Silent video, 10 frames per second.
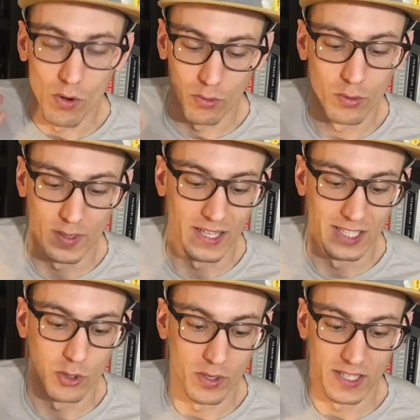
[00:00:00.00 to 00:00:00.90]
what we're
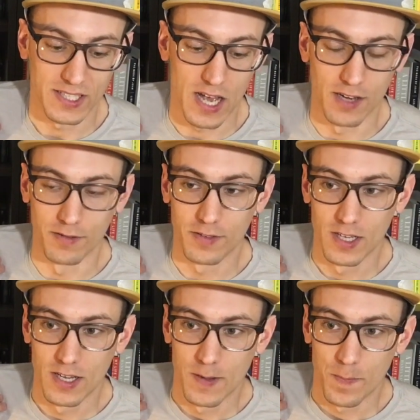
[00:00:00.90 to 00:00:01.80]
really doing is kind of
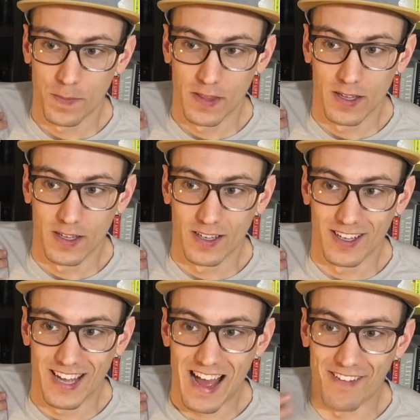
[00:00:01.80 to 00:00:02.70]

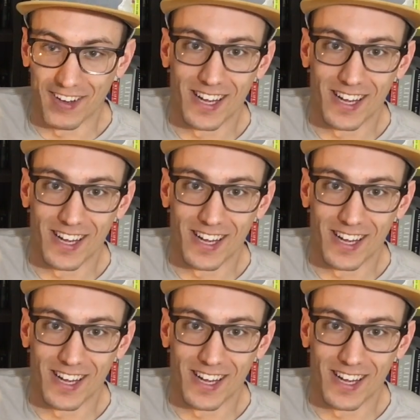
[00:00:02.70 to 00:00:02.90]
having